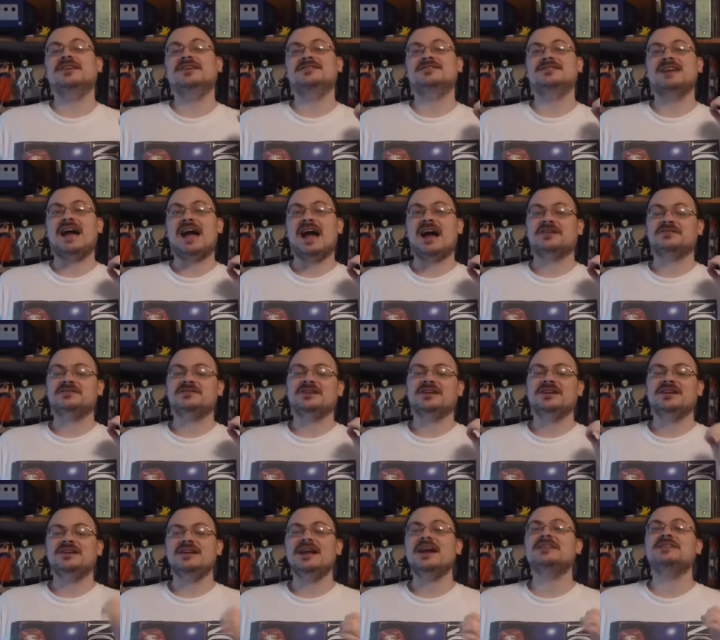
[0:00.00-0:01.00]
is actually
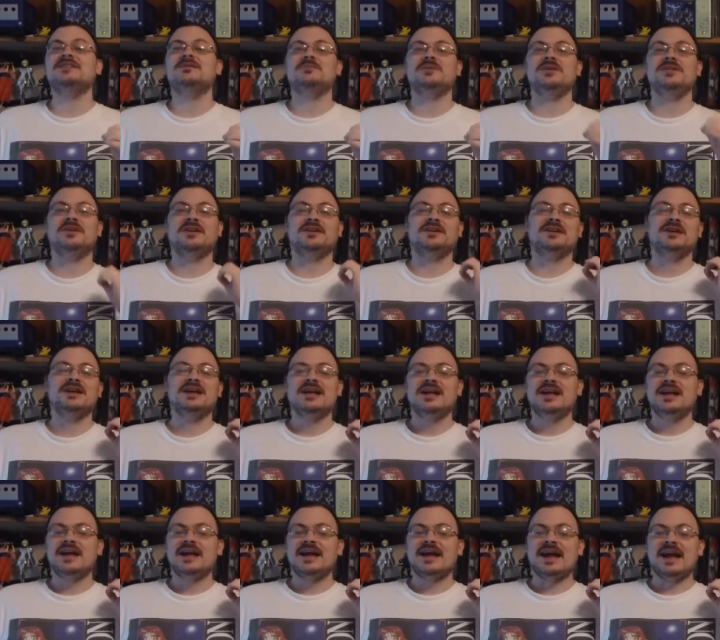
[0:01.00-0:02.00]
connected with it
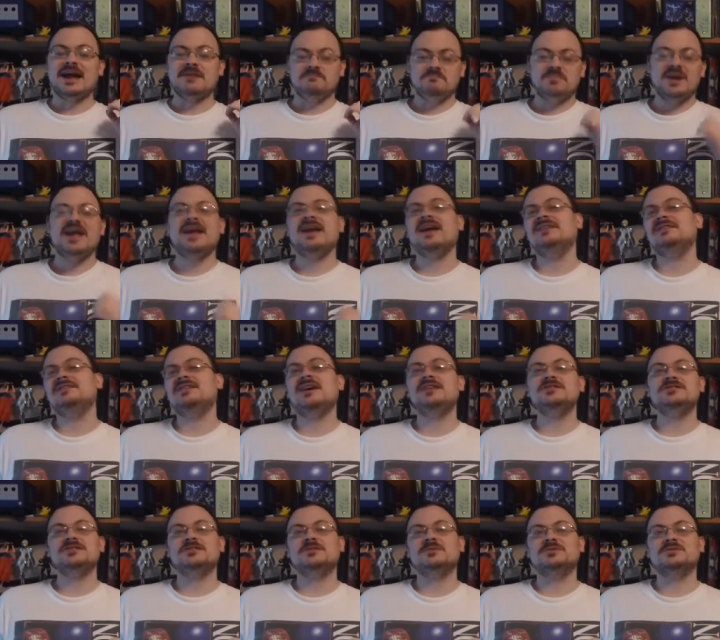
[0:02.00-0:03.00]
and paying
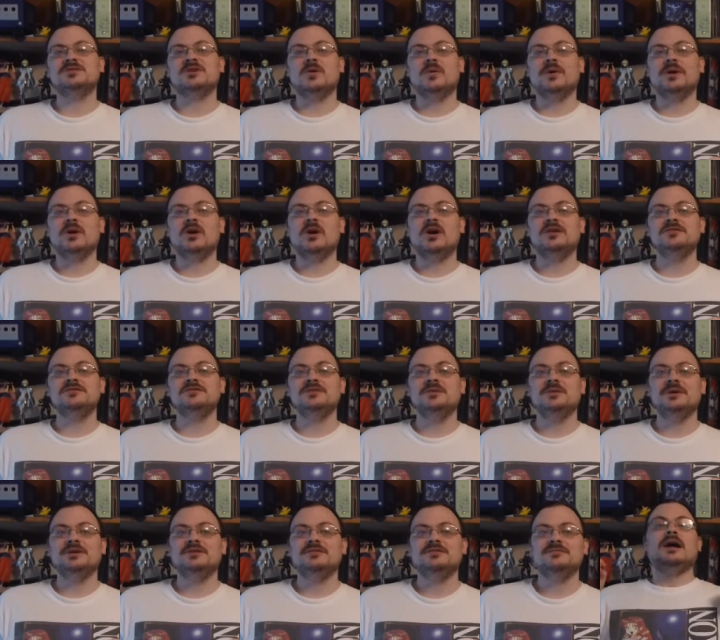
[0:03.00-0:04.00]
attention to what's going on to
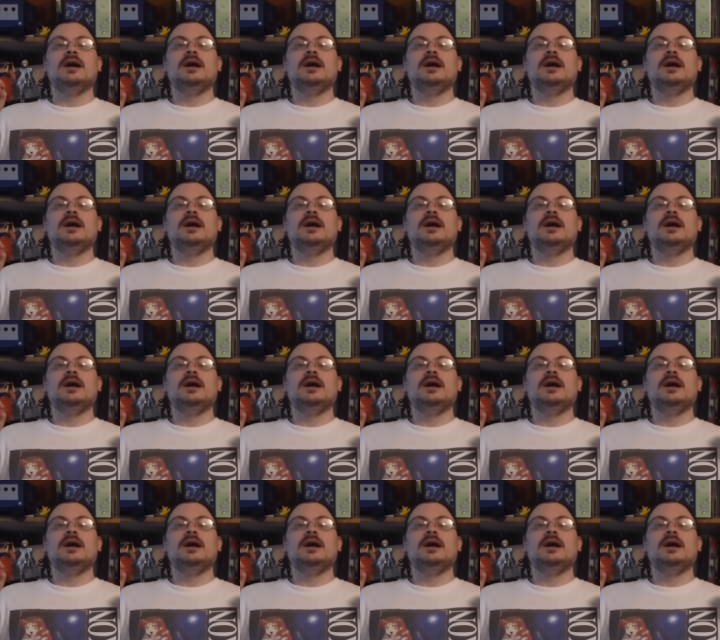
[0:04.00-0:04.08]
it.